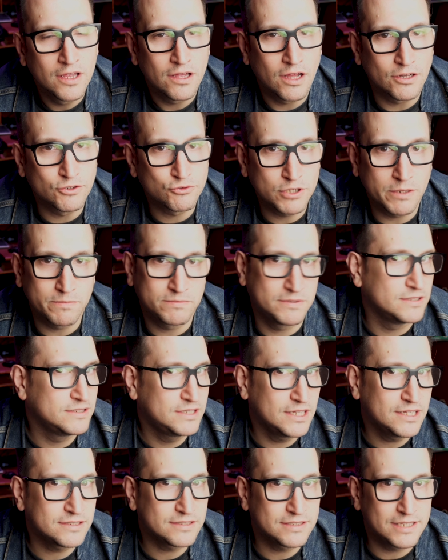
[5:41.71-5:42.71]
a trip to
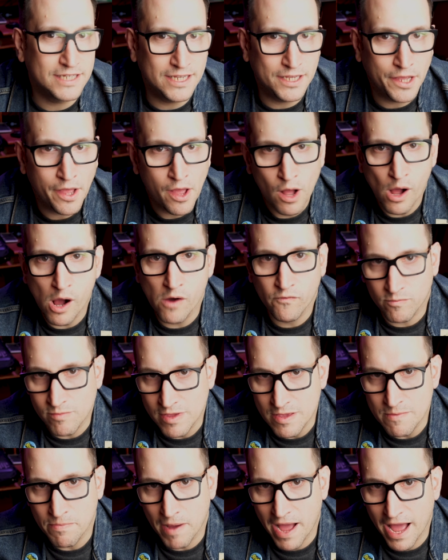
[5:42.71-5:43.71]
Disney over
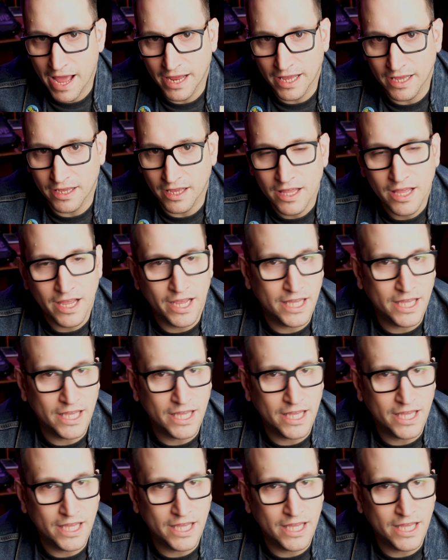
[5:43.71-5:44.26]
me buying